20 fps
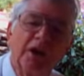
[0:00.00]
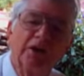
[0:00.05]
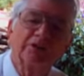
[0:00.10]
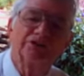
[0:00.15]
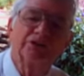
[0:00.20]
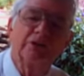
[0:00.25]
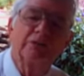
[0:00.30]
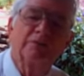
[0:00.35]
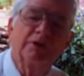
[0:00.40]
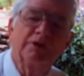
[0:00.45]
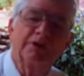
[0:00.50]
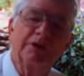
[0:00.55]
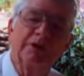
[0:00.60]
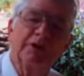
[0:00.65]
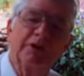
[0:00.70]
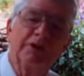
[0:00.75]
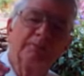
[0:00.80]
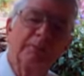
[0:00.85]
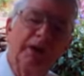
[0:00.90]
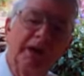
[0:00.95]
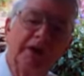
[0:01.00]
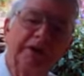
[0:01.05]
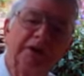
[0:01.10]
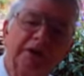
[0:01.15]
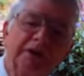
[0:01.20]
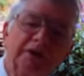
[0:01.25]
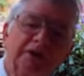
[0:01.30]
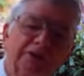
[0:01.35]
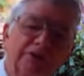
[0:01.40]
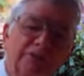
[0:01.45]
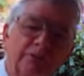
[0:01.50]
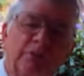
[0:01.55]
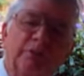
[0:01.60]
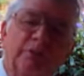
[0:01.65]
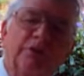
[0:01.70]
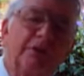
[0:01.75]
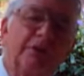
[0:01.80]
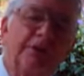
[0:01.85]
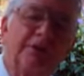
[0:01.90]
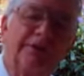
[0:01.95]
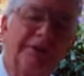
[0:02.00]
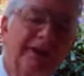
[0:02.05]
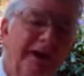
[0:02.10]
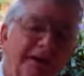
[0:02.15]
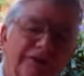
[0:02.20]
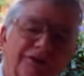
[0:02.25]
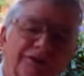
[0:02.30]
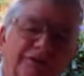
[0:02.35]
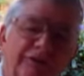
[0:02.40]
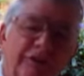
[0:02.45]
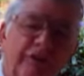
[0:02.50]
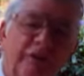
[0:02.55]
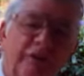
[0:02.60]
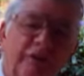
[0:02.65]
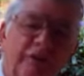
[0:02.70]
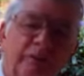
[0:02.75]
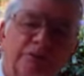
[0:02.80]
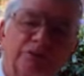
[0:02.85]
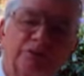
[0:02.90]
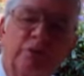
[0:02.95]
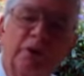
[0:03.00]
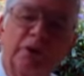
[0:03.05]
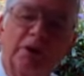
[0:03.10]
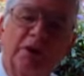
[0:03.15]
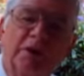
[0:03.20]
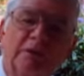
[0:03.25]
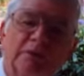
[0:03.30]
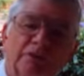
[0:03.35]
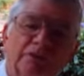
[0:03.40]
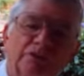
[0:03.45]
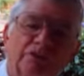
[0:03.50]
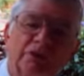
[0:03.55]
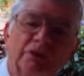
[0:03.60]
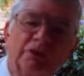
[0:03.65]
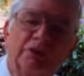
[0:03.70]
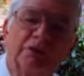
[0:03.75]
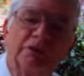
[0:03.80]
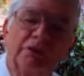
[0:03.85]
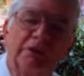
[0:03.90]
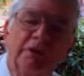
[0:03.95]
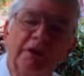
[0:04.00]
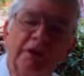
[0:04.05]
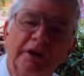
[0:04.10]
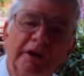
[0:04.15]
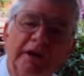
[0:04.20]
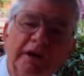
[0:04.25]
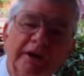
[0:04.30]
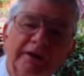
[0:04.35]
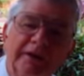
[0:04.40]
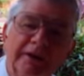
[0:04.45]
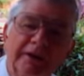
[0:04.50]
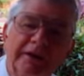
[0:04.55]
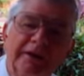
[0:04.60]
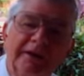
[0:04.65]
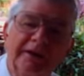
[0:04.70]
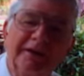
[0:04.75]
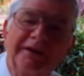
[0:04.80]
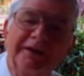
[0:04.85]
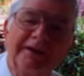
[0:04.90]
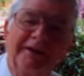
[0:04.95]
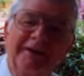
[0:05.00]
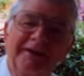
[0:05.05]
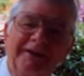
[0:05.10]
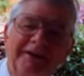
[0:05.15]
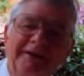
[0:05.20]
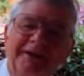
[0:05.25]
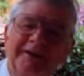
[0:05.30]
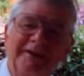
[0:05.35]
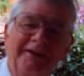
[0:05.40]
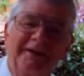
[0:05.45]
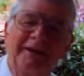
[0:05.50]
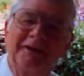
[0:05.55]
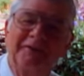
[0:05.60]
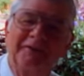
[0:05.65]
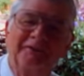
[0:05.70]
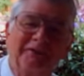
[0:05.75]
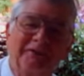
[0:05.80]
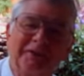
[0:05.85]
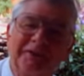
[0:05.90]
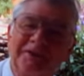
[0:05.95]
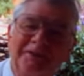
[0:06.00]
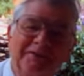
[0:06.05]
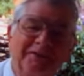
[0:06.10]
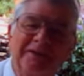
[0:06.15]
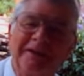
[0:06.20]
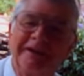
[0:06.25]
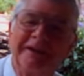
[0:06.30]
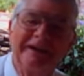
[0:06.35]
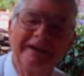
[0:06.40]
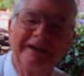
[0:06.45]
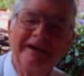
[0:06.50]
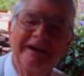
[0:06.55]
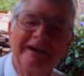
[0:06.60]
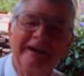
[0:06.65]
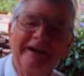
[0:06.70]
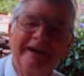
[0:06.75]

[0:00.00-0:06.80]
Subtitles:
I saw my daddy buy 3 nice farms while I was young, and he didn't have anything.